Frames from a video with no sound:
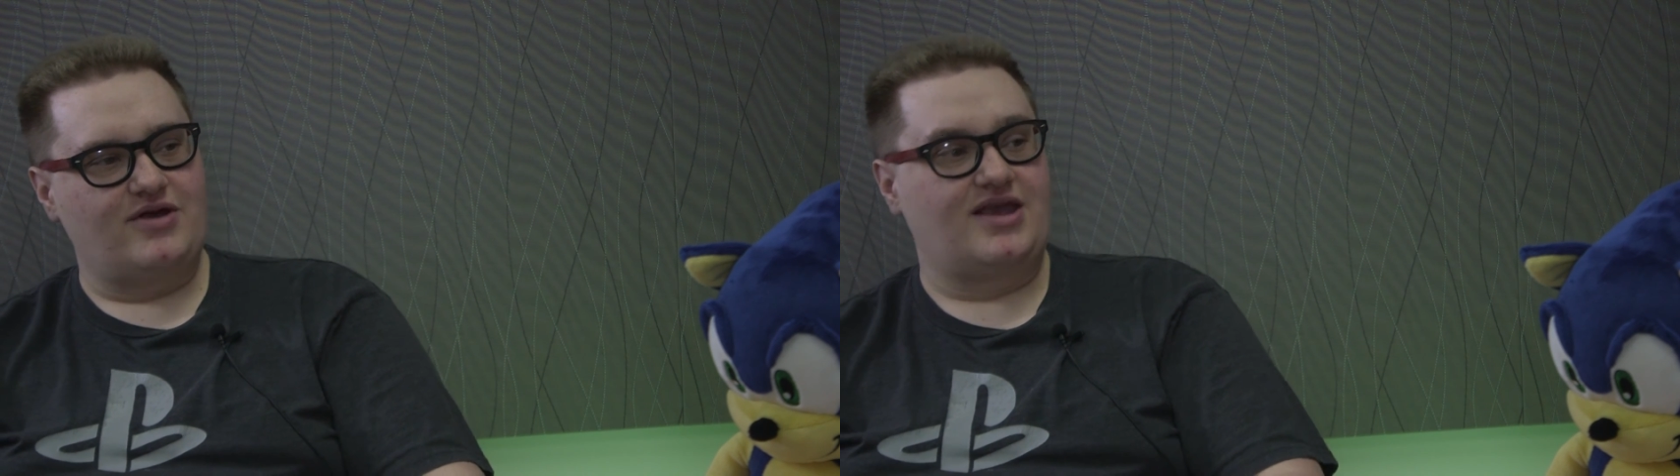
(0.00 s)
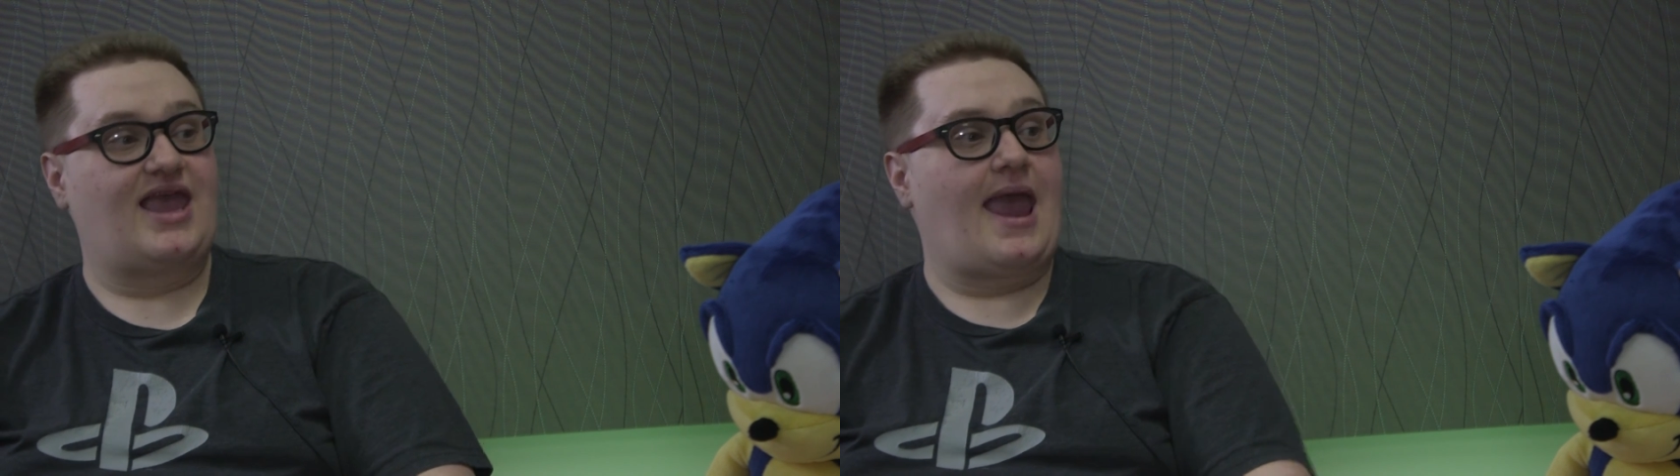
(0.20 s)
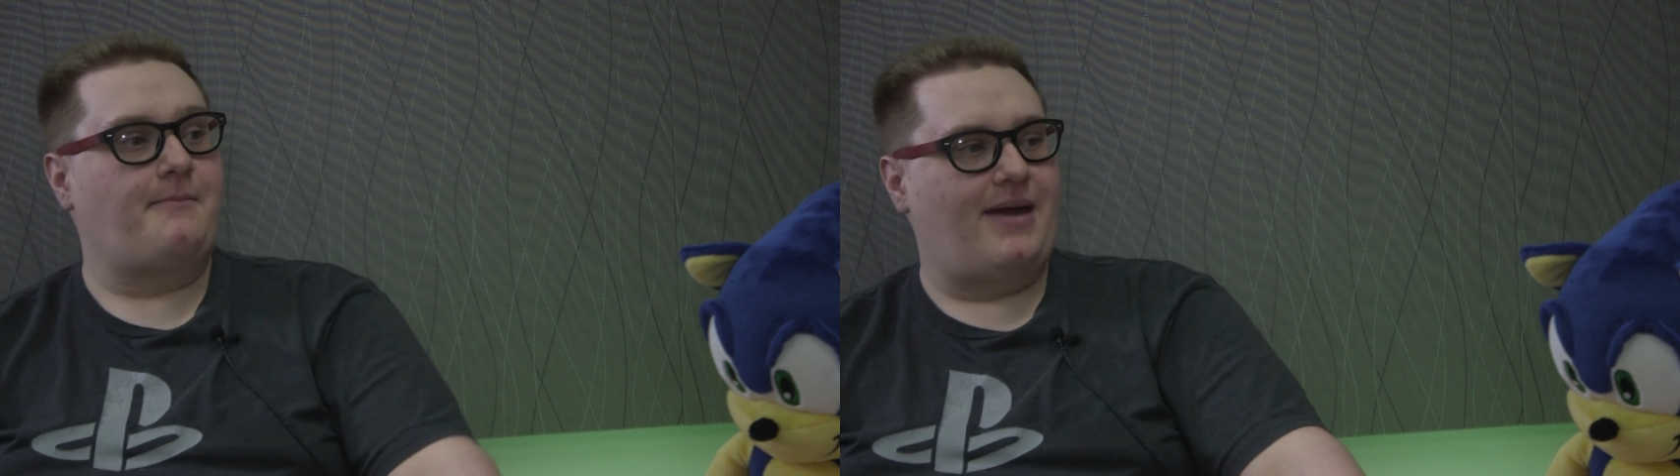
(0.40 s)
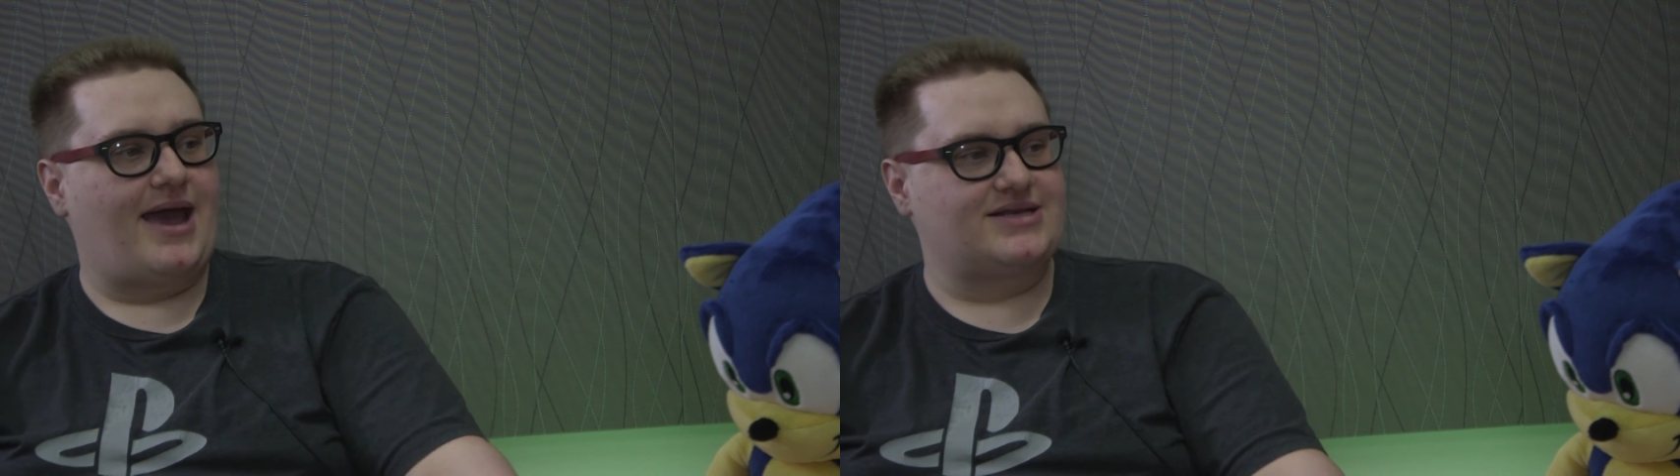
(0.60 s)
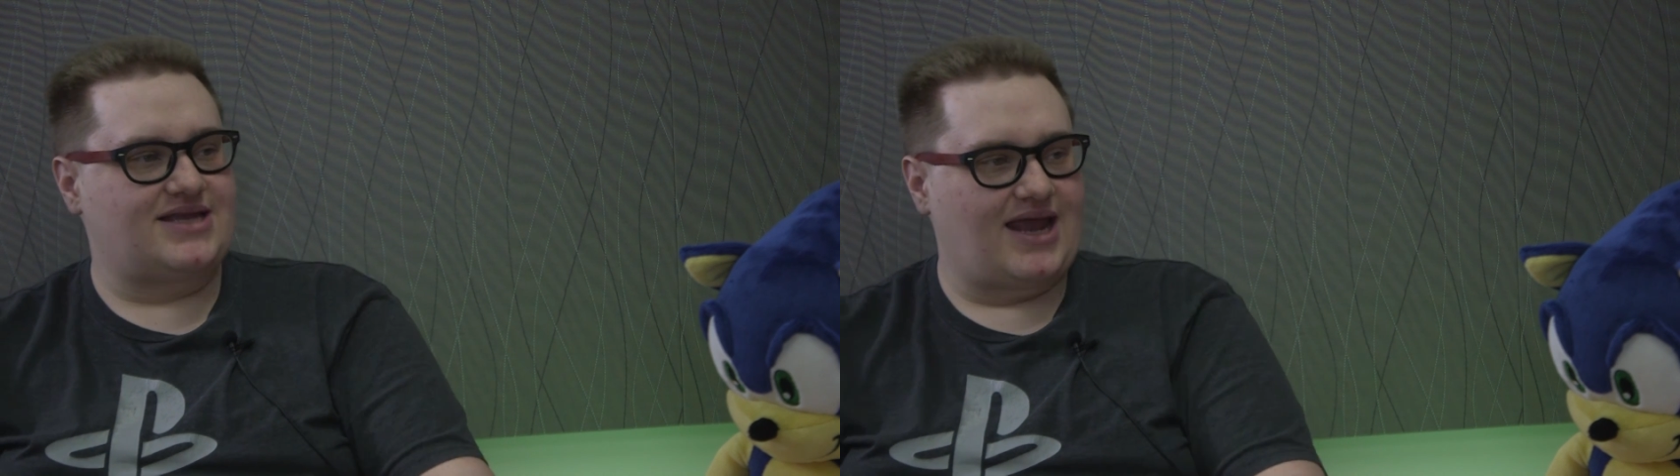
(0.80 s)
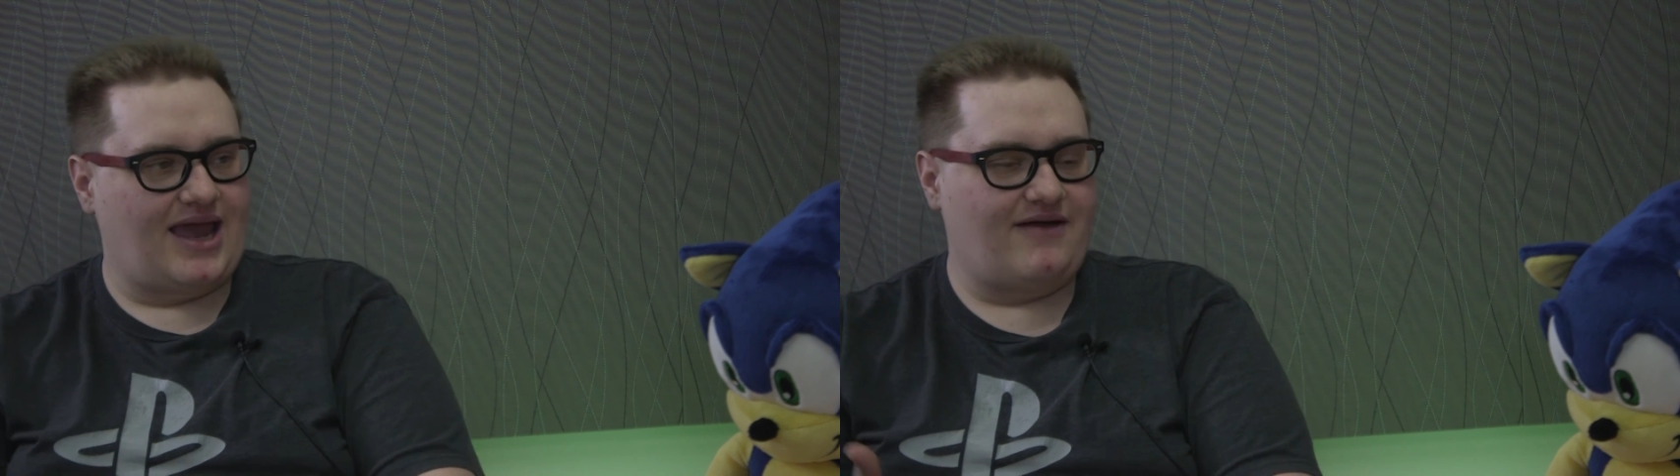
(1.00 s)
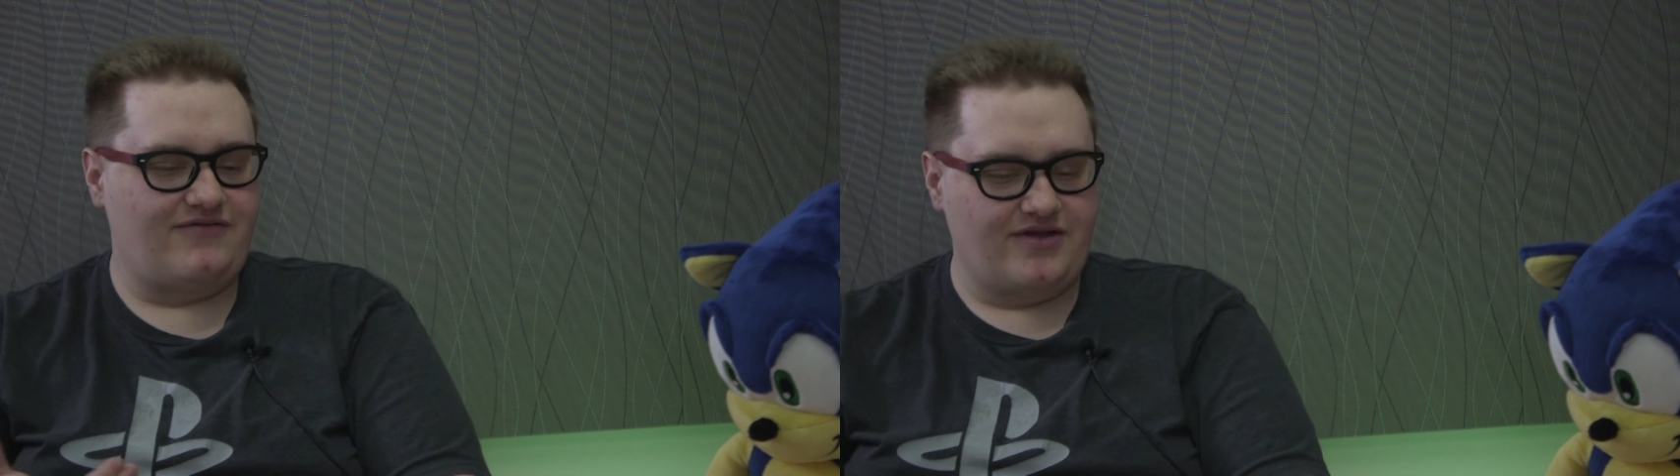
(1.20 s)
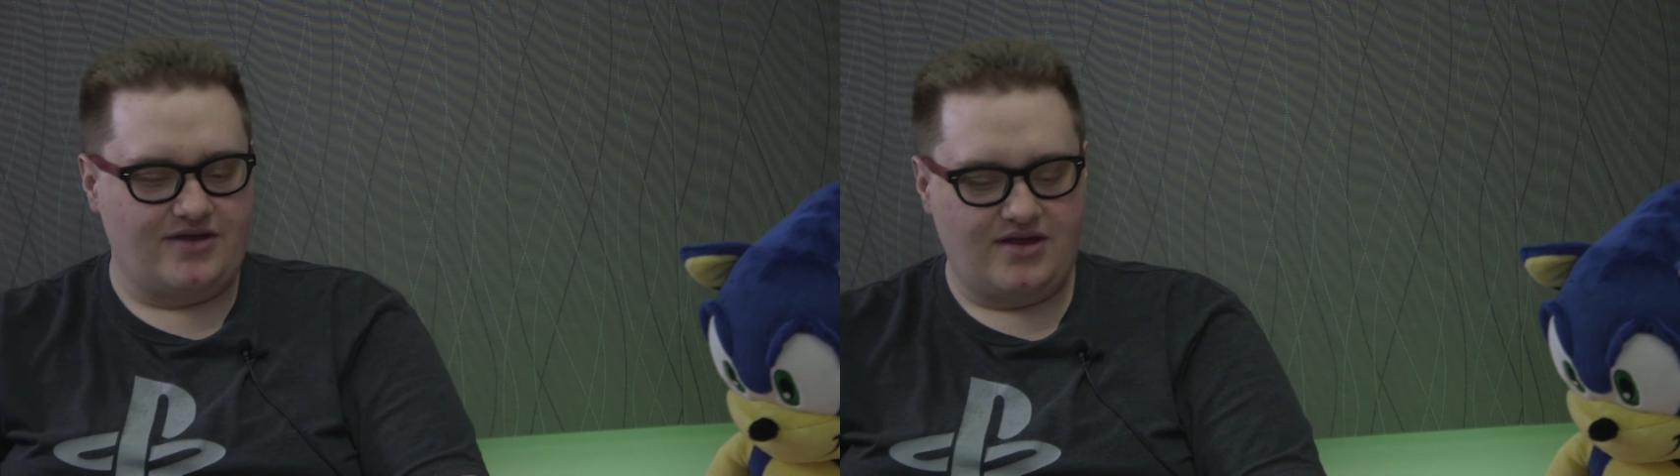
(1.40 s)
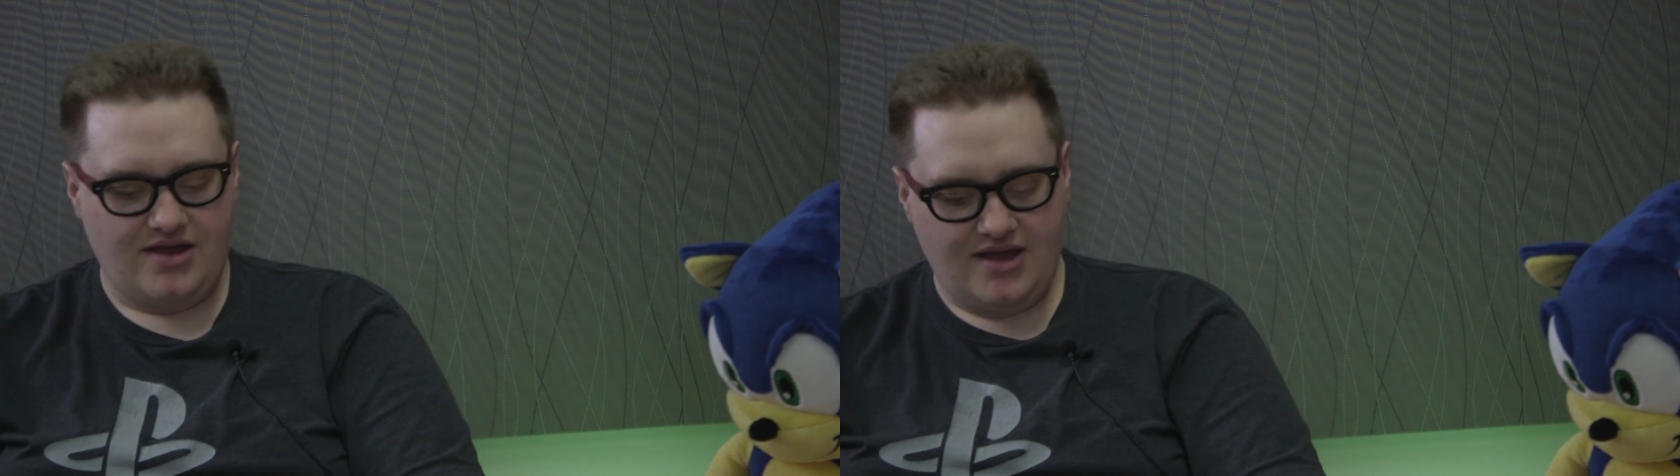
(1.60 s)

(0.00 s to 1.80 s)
it